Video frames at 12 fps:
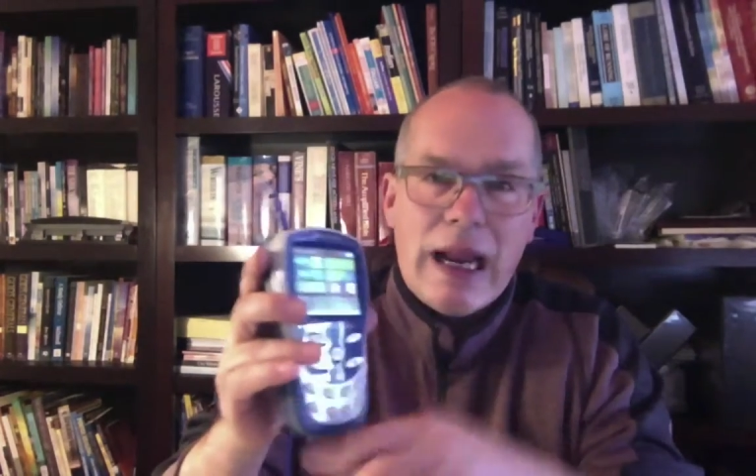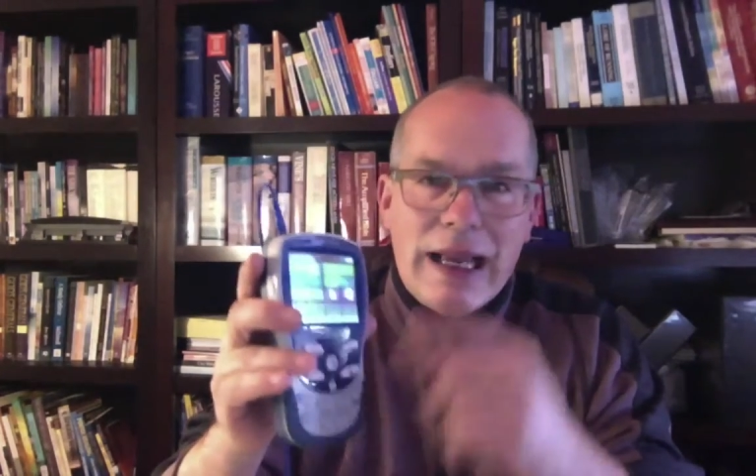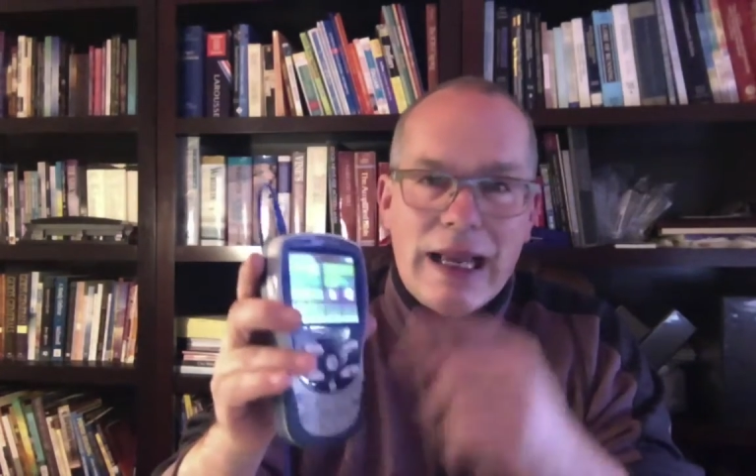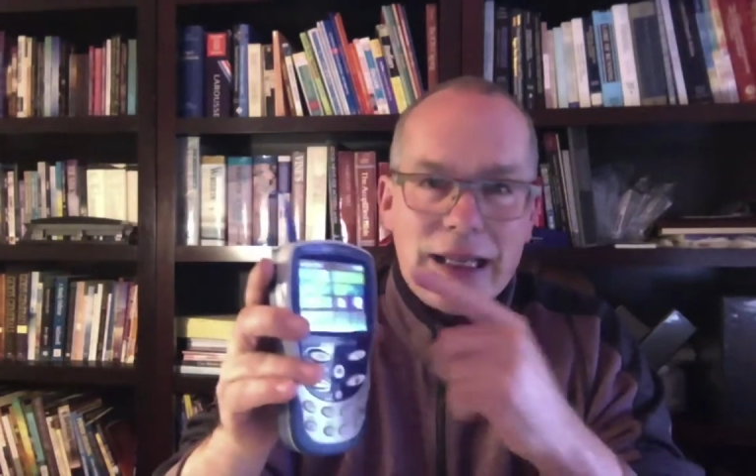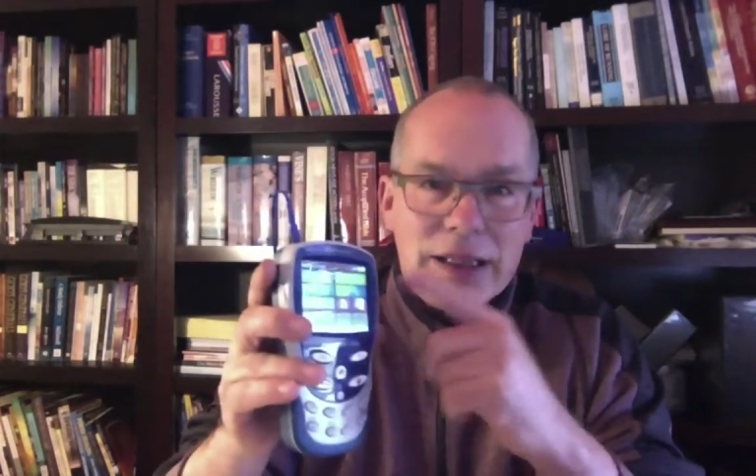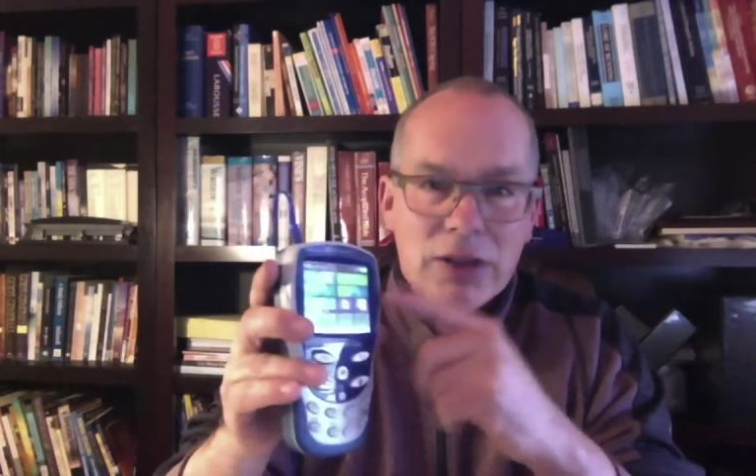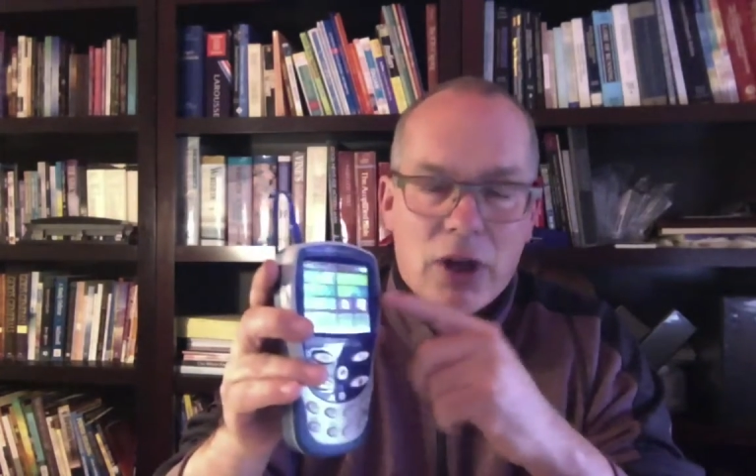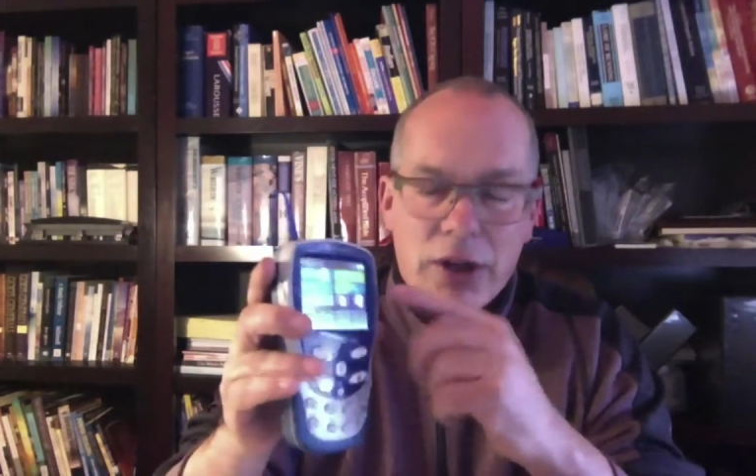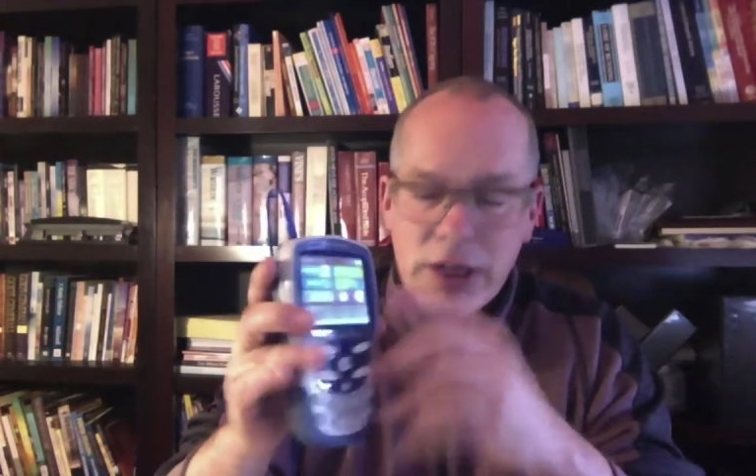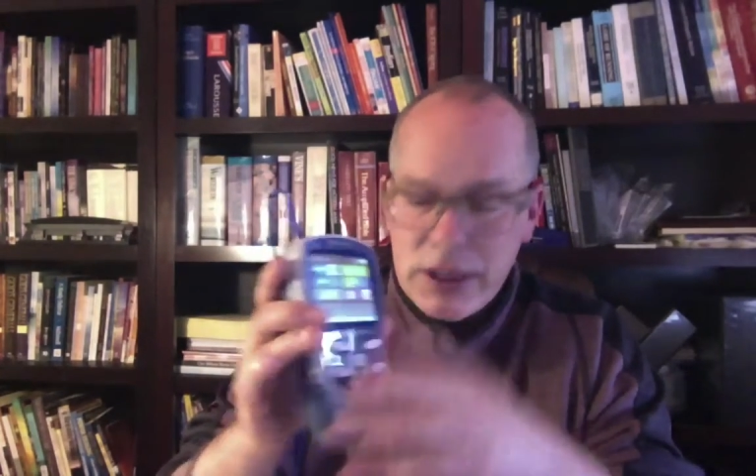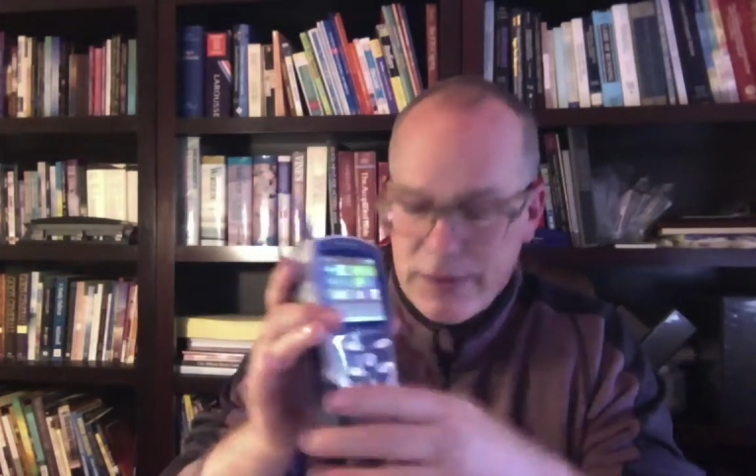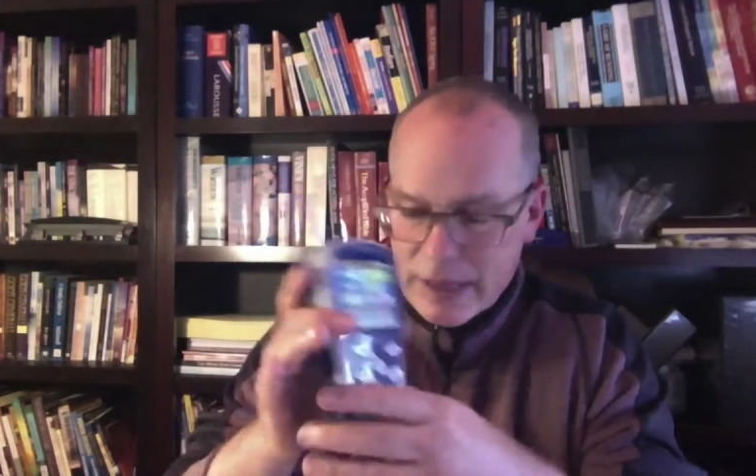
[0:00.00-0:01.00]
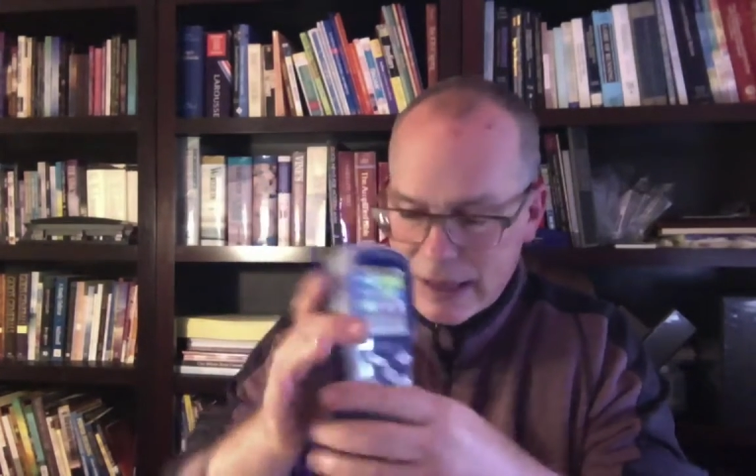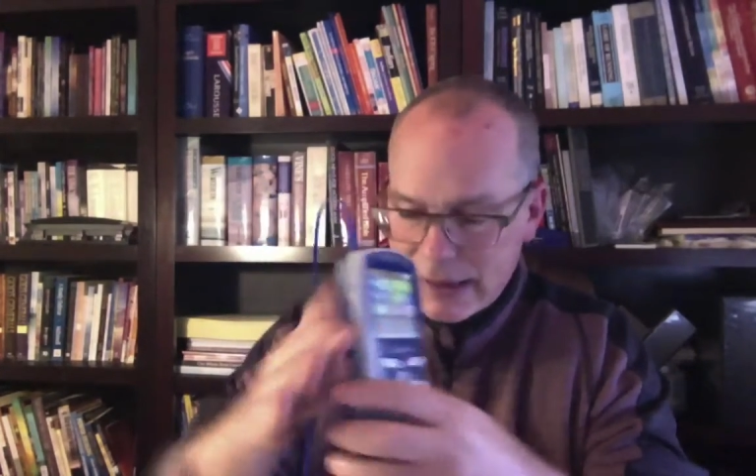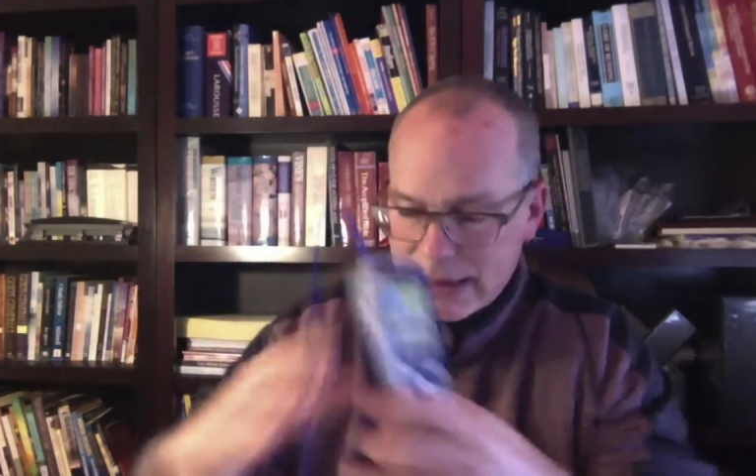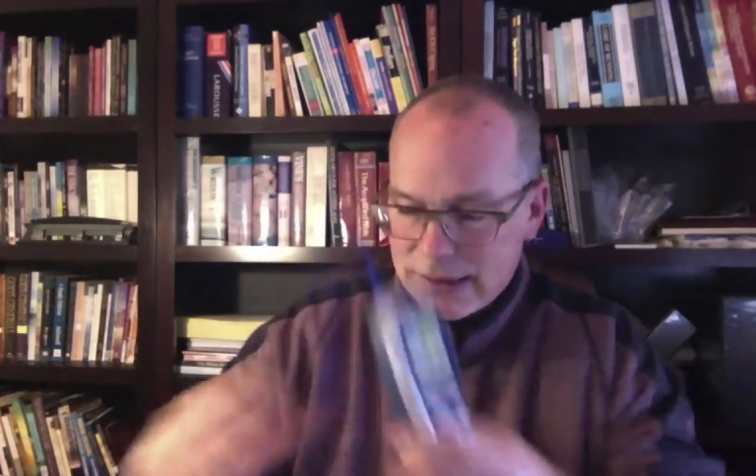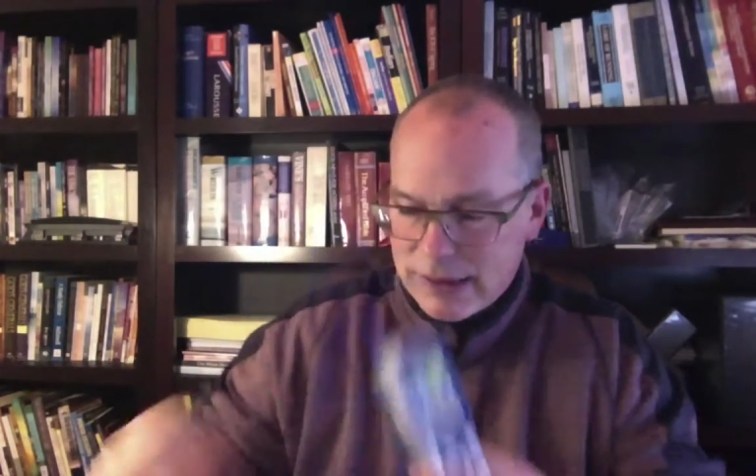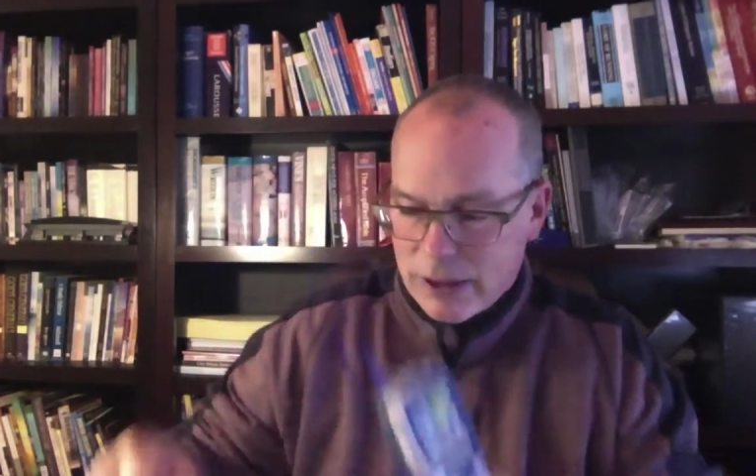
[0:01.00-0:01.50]
is, on the device
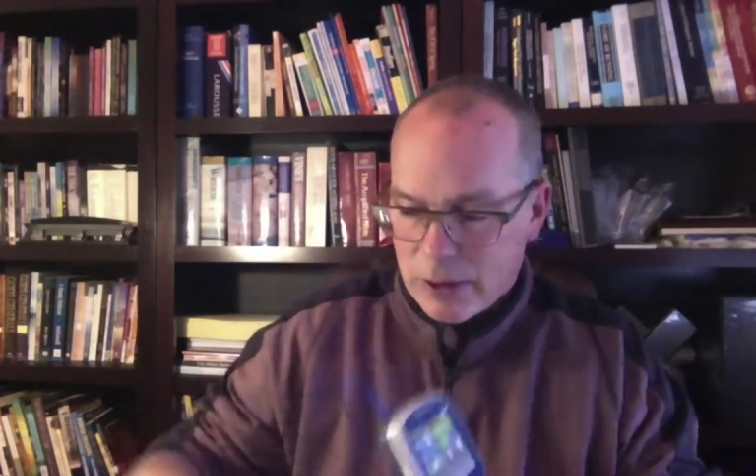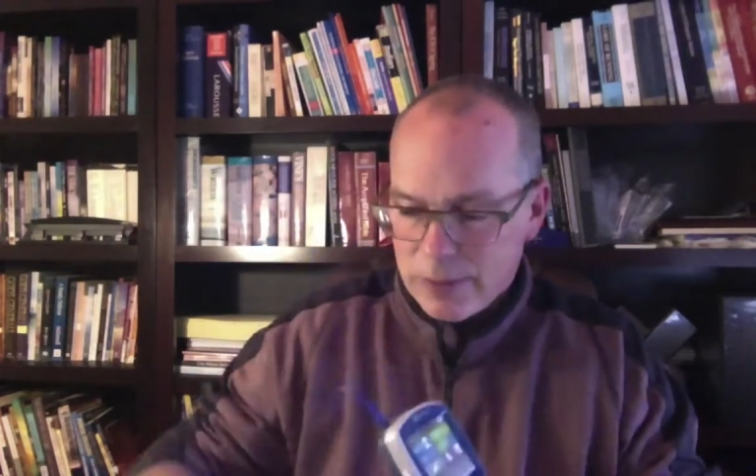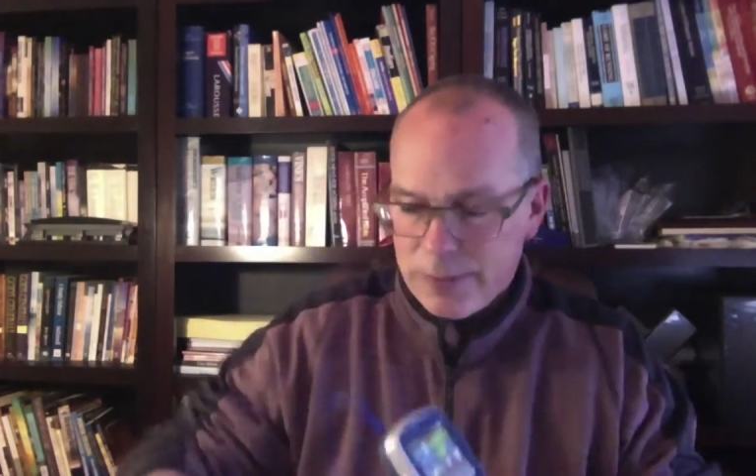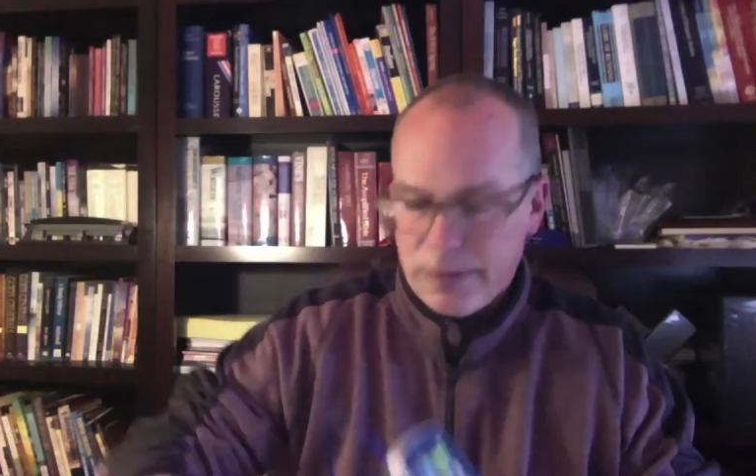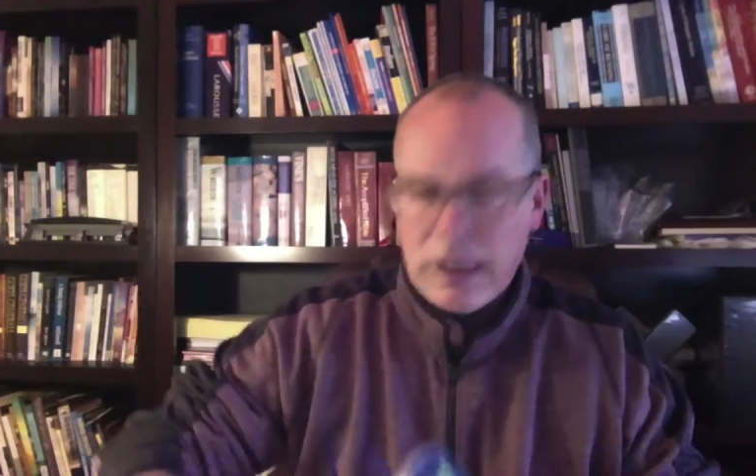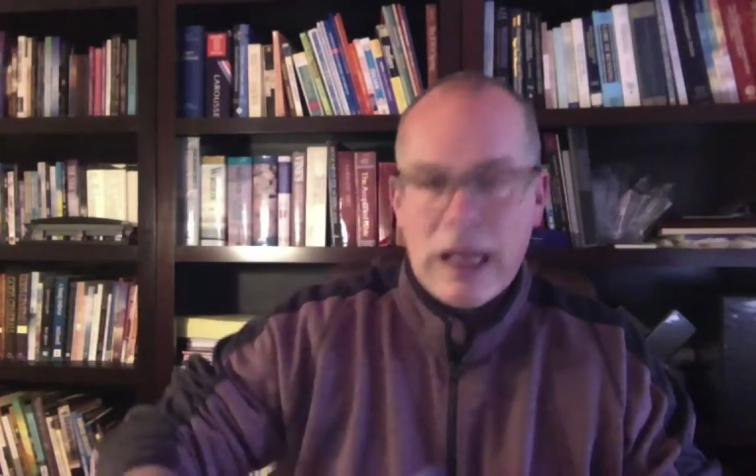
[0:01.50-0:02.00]
itself,